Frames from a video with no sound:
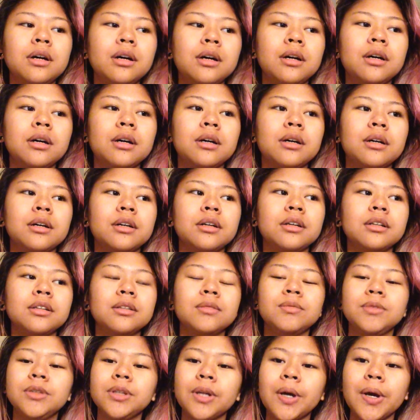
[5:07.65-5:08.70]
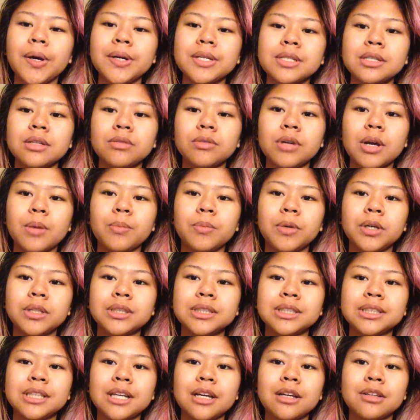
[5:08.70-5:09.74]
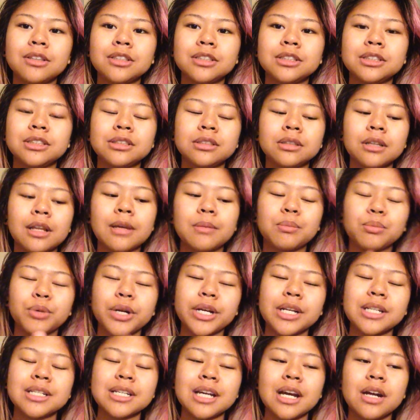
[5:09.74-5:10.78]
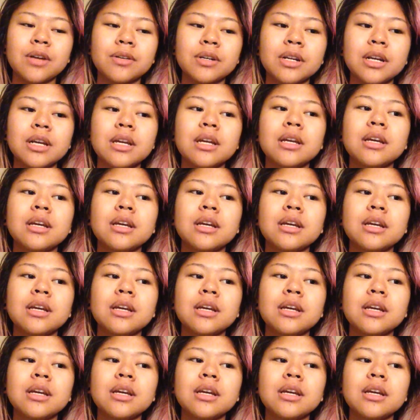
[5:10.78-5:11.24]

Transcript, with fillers: you know how I said rap mon stylists like break it down.